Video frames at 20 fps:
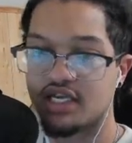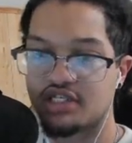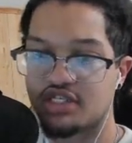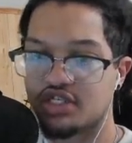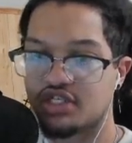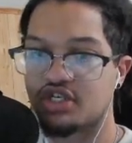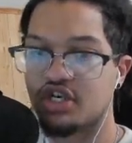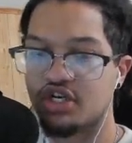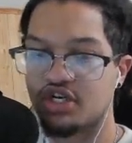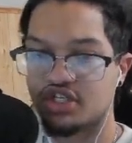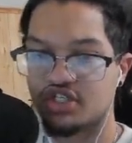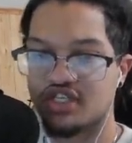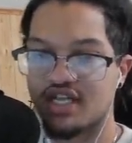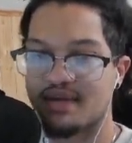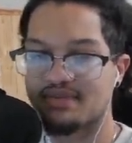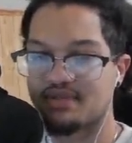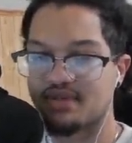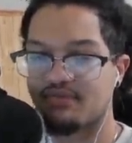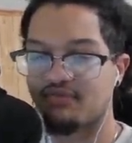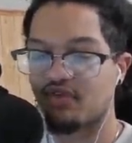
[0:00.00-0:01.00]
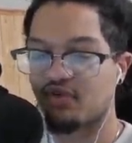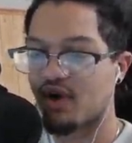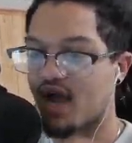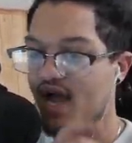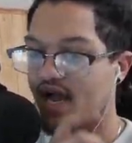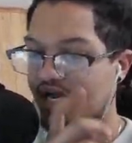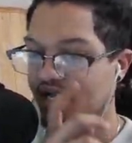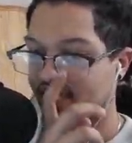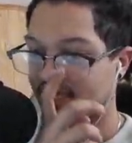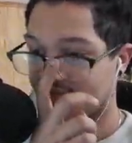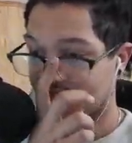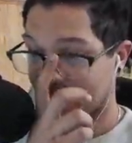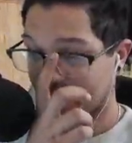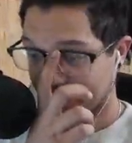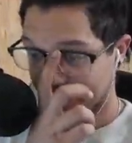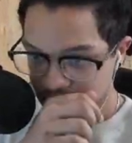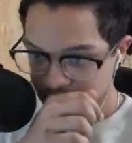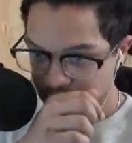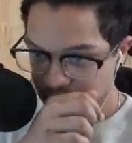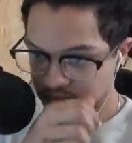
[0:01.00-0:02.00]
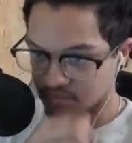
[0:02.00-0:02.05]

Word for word: It's just good to slap some variety in there